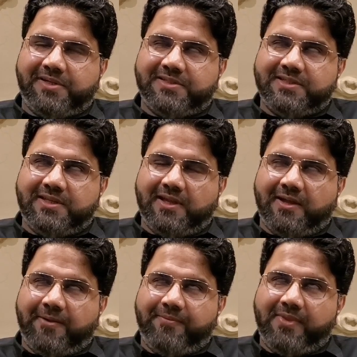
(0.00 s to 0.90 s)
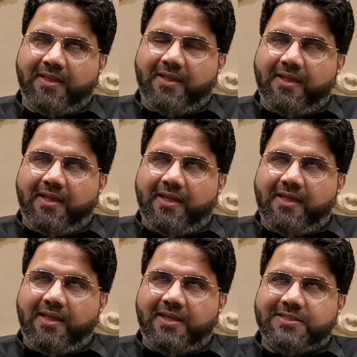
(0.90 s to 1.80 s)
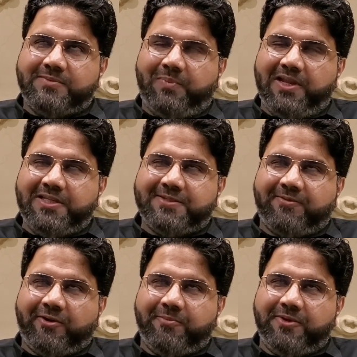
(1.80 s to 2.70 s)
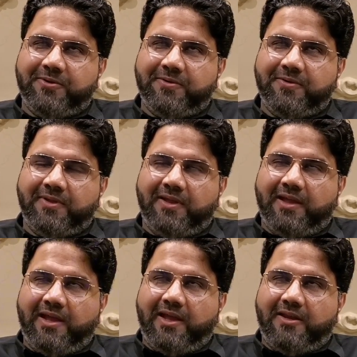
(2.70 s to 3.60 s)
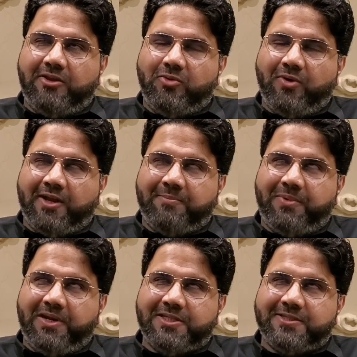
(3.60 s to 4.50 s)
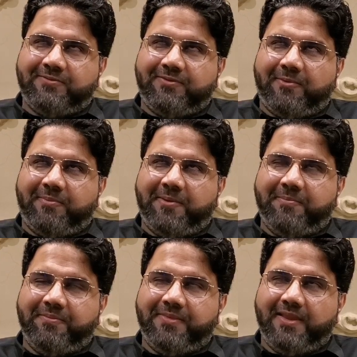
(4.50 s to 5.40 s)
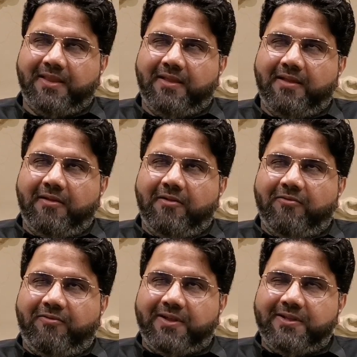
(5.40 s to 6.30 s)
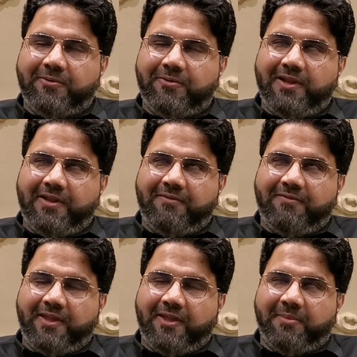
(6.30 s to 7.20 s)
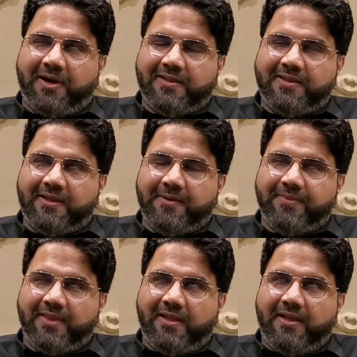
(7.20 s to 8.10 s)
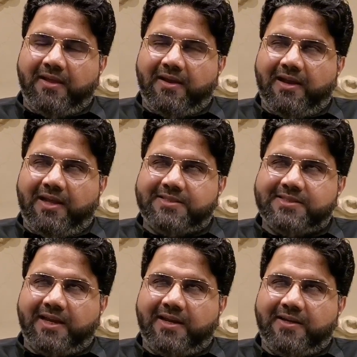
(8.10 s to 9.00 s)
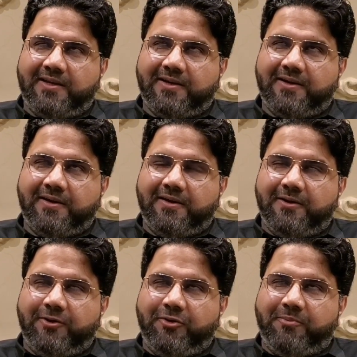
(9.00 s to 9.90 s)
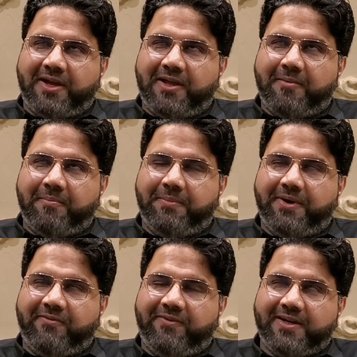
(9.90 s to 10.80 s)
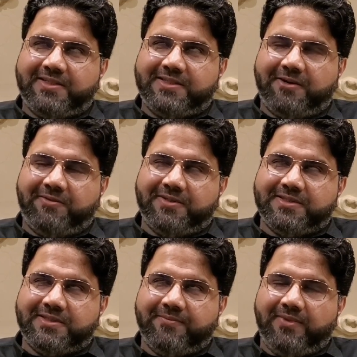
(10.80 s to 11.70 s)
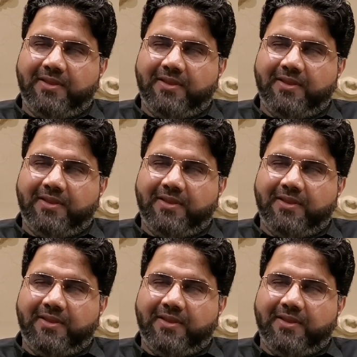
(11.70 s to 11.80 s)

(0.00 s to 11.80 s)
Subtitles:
marziya, he is pleased from you and you are pleased from him. Fadkhuli fi ibadi, let's enter to my perfect servants.